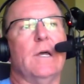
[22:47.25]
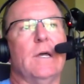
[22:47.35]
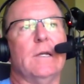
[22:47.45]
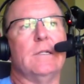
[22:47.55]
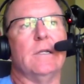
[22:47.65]

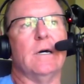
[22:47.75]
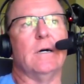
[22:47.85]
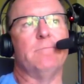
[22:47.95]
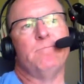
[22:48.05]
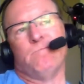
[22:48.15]
And
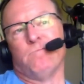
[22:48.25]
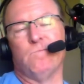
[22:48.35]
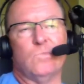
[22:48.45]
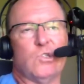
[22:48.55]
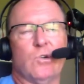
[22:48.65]

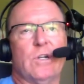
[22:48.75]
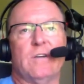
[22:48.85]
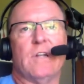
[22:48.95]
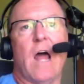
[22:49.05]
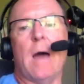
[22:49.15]
sure
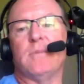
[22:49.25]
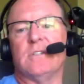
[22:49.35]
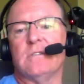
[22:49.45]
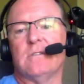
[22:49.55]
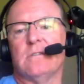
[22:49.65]
enough, it
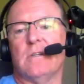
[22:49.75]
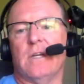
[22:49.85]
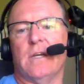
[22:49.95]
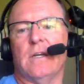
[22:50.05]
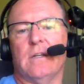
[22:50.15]
happened.
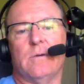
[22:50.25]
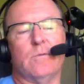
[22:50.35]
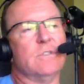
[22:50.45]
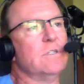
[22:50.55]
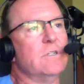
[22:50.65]
And
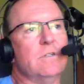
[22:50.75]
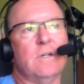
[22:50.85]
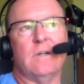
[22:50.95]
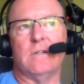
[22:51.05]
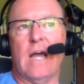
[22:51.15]

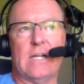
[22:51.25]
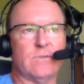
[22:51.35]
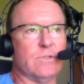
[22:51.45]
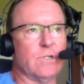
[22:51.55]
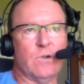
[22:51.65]

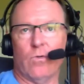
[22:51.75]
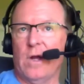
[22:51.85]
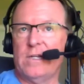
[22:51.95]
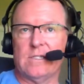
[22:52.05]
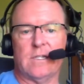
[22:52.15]
Nashville's a
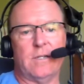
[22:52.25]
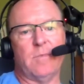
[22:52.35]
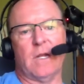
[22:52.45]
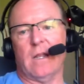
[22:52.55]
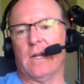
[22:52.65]
great
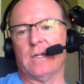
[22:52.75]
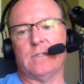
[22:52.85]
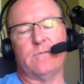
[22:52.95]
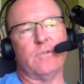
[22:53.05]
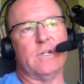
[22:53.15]
city, made a lot of
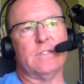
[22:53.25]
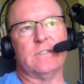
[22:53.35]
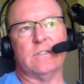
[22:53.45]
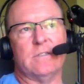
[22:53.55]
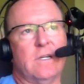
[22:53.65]
good
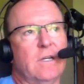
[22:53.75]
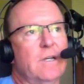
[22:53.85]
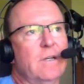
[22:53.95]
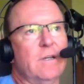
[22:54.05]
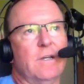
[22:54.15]
friends, and
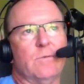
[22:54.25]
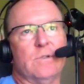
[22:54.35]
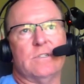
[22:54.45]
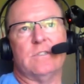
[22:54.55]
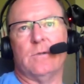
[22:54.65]
it
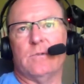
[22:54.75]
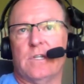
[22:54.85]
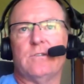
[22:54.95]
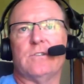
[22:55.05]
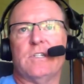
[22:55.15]
was
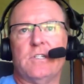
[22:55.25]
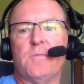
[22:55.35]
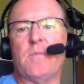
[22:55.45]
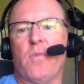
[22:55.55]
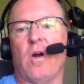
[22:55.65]
interesting
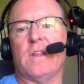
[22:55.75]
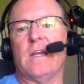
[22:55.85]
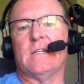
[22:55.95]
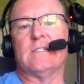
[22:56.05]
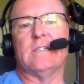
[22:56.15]
to be part of
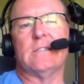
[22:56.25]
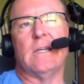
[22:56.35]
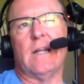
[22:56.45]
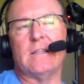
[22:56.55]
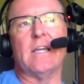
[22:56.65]
the
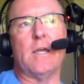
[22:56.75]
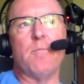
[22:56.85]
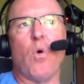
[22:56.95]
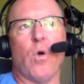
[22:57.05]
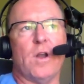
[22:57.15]
SEC. And I think
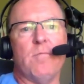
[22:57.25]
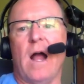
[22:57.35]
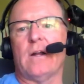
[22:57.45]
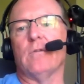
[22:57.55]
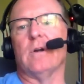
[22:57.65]
important in
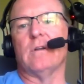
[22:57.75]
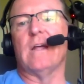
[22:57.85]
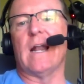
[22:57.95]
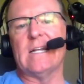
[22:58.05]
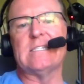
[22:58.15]
my
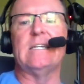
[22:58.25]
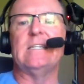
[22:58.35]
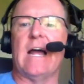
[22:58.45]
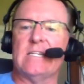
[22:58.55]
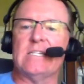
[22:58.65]
career that I
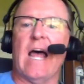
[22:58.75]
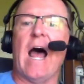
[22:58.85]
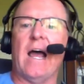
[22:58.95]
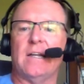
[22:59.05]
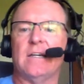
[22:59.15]
see that
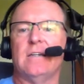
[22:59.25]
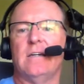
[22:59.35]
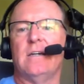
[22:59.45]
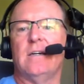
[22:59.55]
side.